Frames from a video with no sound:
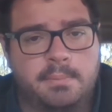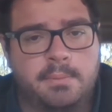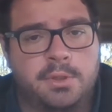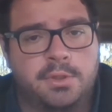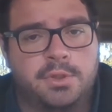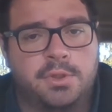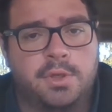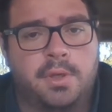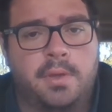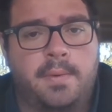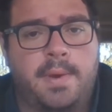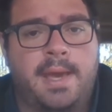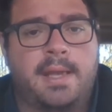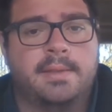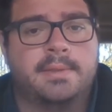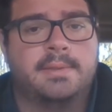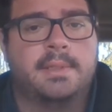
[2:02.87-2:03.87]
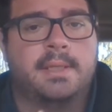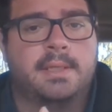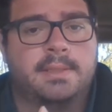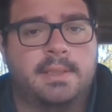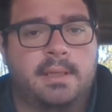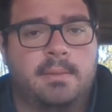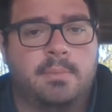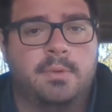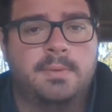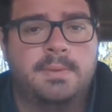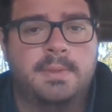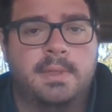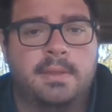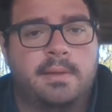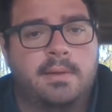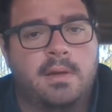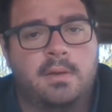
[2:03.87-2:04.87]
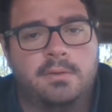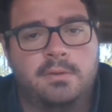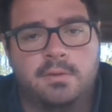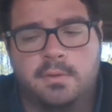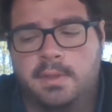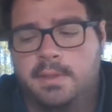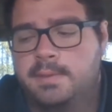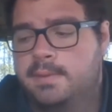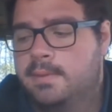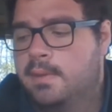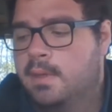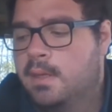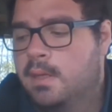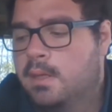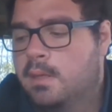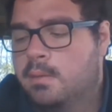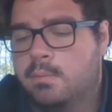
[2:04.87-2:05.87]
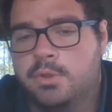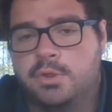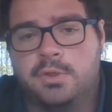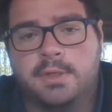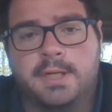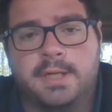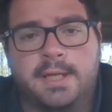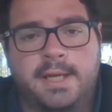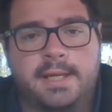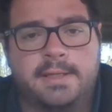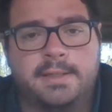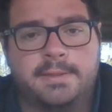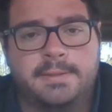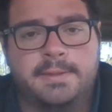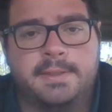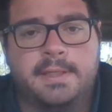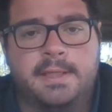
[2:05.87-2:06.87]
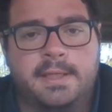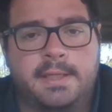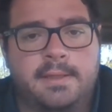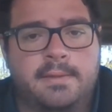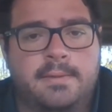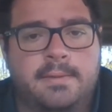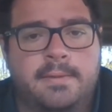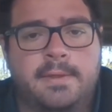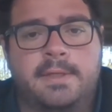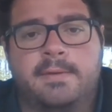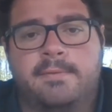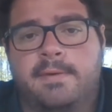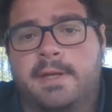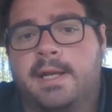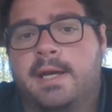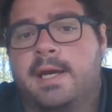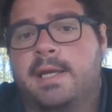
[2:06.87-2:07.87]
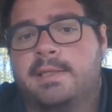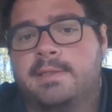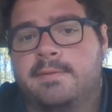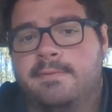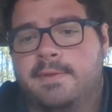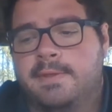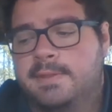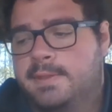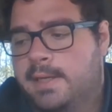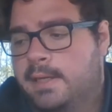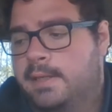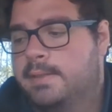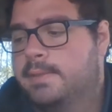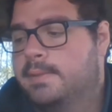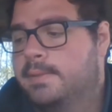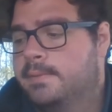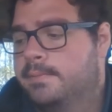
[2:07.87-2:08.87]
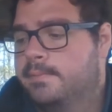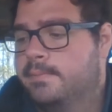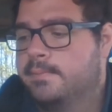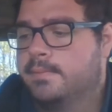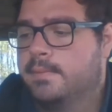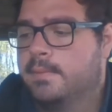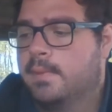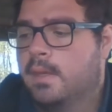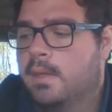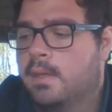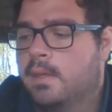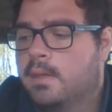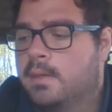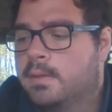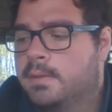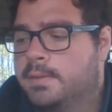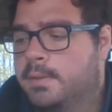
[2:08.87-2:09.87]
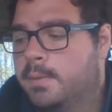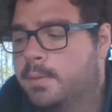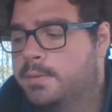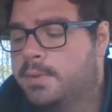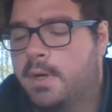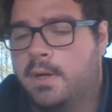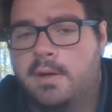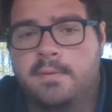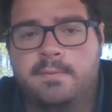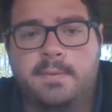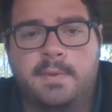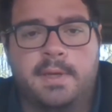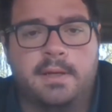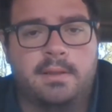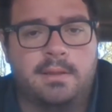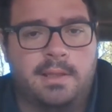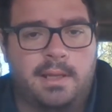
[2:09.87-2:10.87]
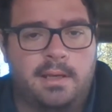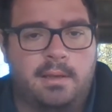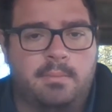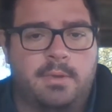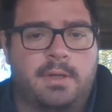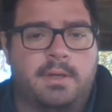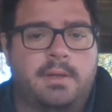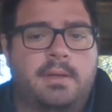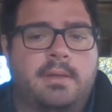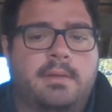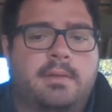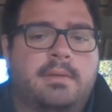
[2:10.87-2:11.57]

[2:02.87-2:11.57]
I'm going to show you as examples. They're all toys, but you can kind of see the different kinds of insects. So we'll start off, we got a ladybug.